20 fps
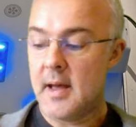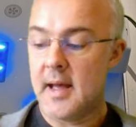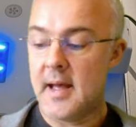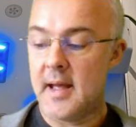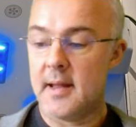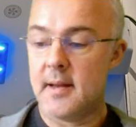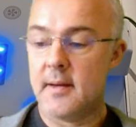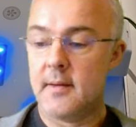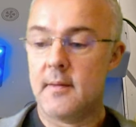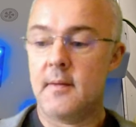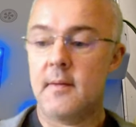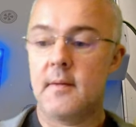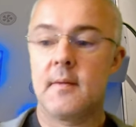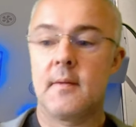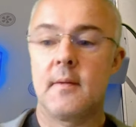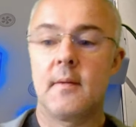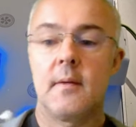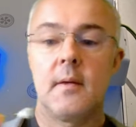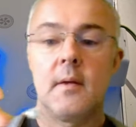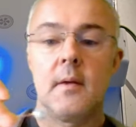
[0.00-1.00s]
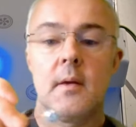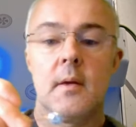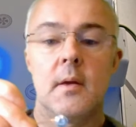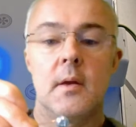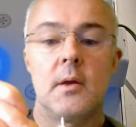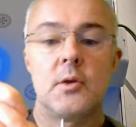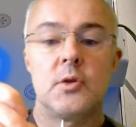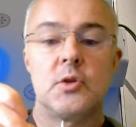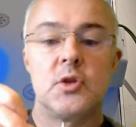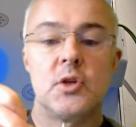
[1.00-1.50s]
and
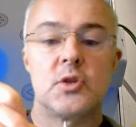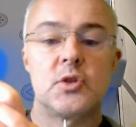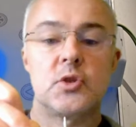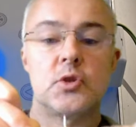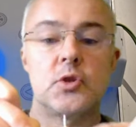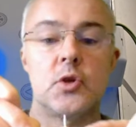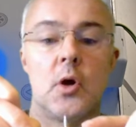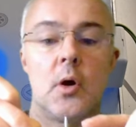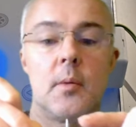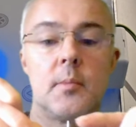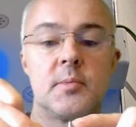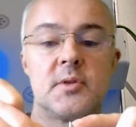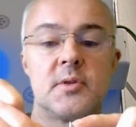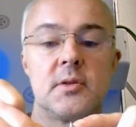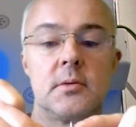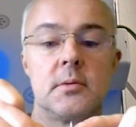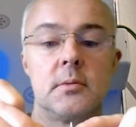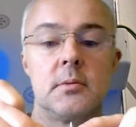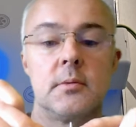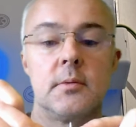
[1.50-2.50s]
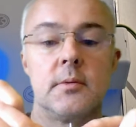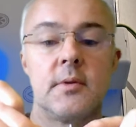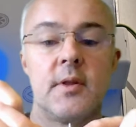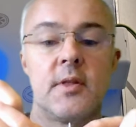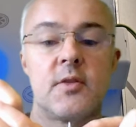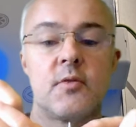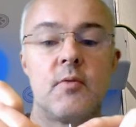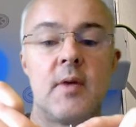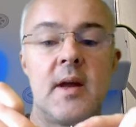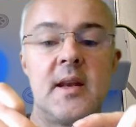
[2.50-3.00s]
just chopped the
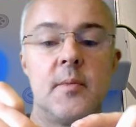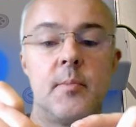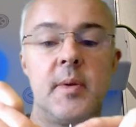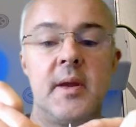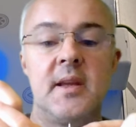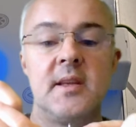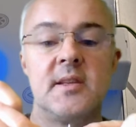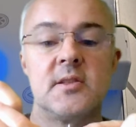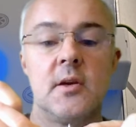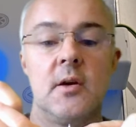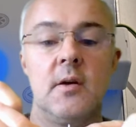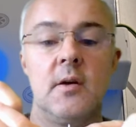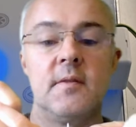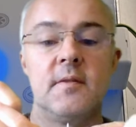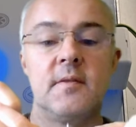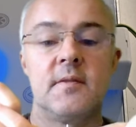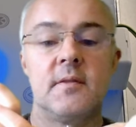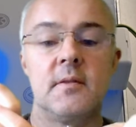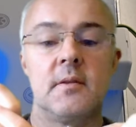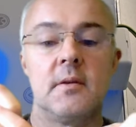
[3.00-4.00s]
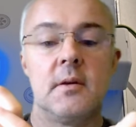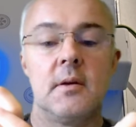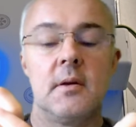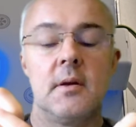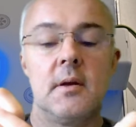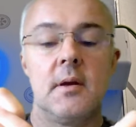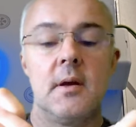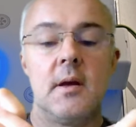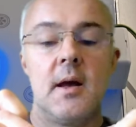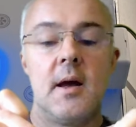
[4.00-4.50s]
thread piece off,
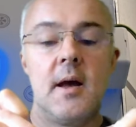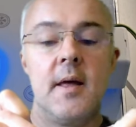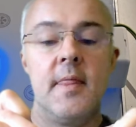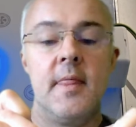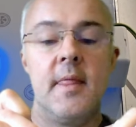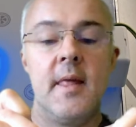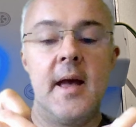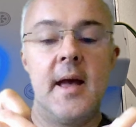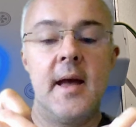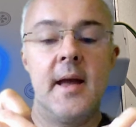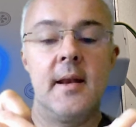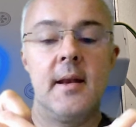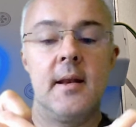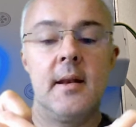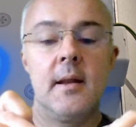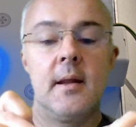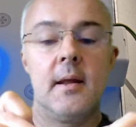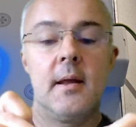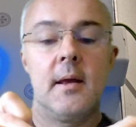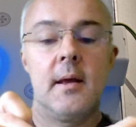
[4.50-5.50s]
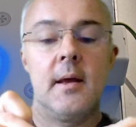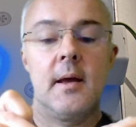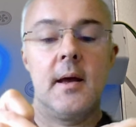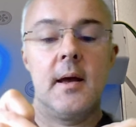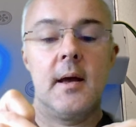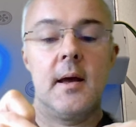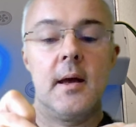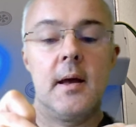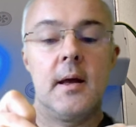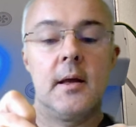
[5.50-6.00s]
and then
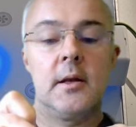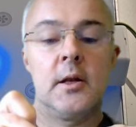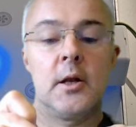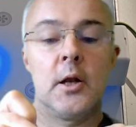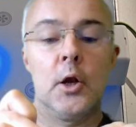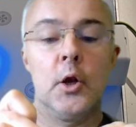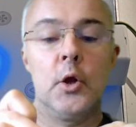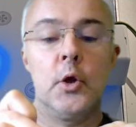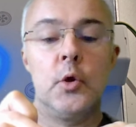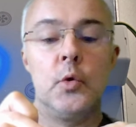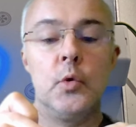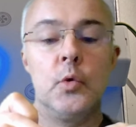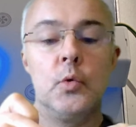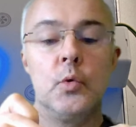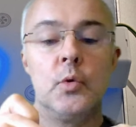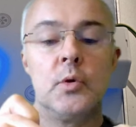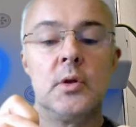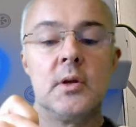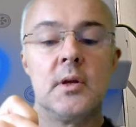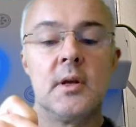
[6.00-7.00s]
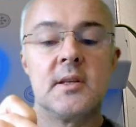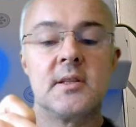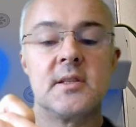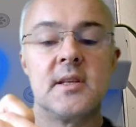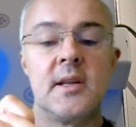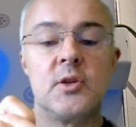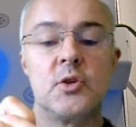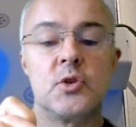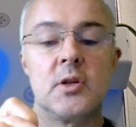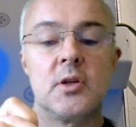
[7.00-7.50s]
glued
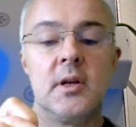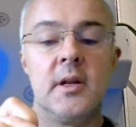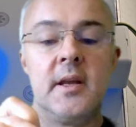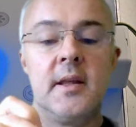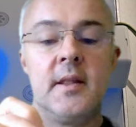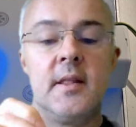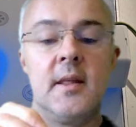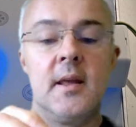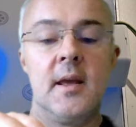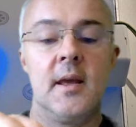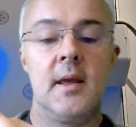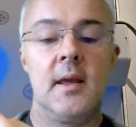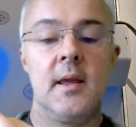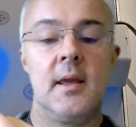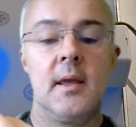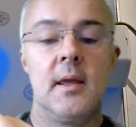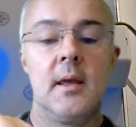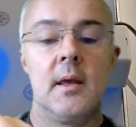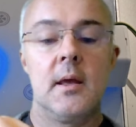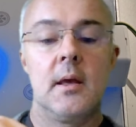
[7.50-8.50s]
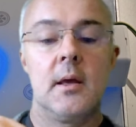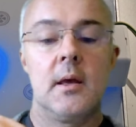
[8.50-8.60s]
essentially the